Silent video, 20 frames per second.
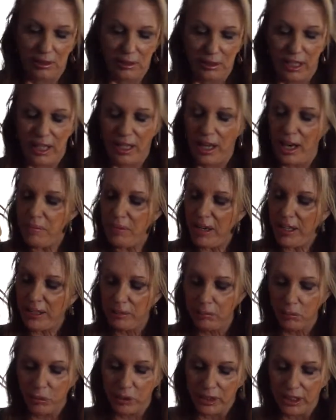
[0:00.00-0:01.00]
And I make
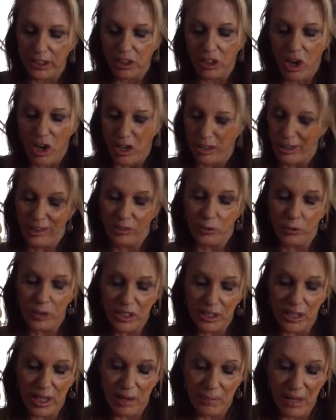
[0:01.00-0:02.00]
them really long. Now, the
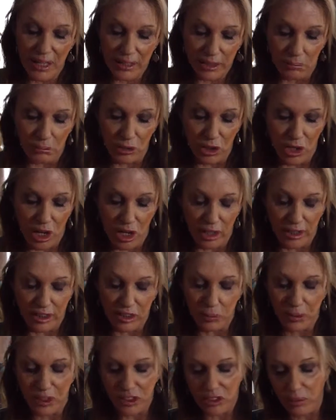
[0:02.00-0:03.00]
reason I make them long is
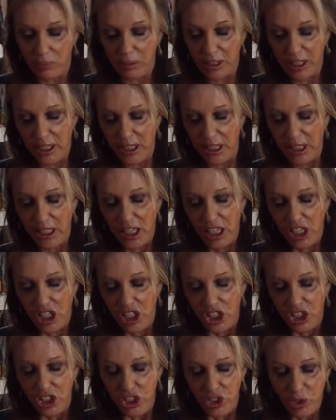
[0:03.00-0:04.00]
because I'm thinking,
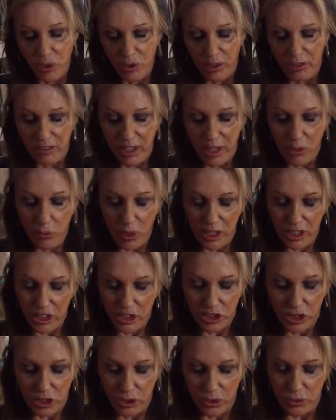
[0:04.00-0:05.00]
you know, if they wanted
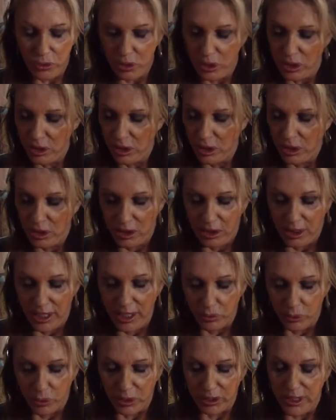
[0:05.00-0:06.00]
to, they
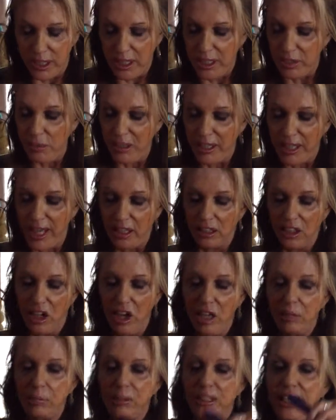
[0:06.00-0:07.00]
don't really need to be that
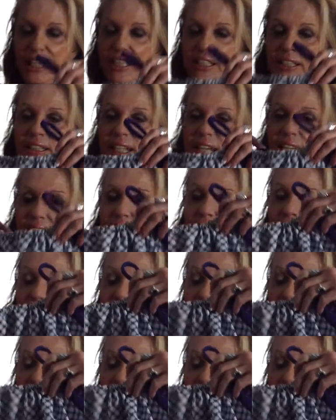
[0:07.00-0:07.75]
long, but they could take